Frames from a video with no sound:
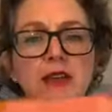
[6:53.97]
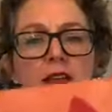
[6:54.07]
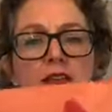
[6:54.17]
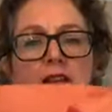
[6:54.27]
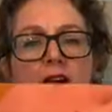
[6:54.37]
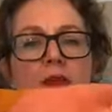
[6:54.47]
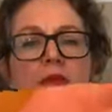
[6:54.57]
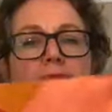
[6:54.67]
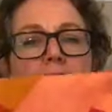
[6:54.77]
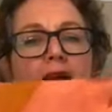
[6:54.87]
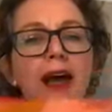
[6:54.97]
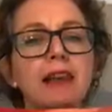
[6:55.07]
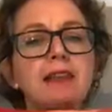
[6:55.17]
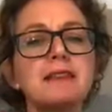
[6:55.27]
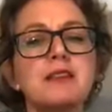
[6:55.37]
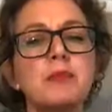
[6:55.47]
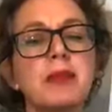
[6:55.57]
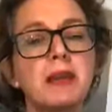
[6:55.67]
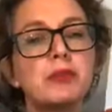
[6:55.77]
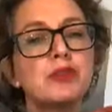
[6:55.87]
So Alice has been
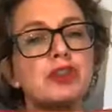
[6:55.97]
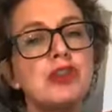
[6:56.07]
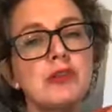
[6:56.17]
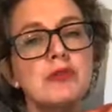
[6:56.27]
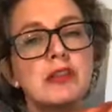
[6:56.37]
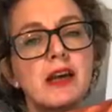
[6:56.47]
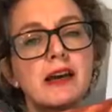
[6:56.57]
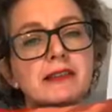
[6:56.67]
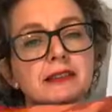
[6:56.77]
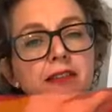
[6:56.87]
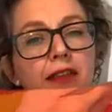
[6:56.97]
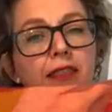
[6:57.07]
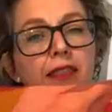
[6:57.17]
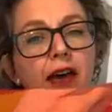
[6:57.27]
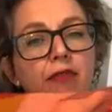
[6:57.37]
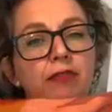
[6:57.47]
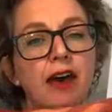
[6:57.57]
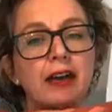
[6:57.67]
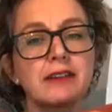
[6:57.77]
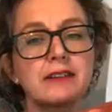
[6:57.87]
able to utilise that
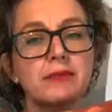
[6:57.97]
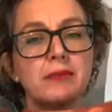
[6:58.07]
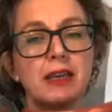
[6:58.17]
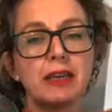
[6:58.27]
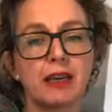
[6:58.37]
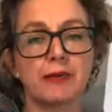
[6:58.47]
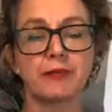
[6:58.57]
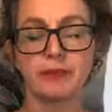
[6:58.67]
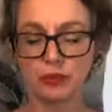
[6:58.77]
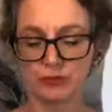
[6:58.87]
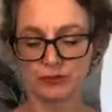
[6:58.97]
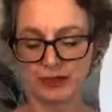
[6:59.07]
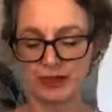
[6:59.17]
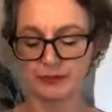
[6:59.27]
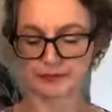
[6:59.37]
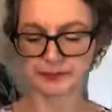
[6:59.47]
fact here beautifully.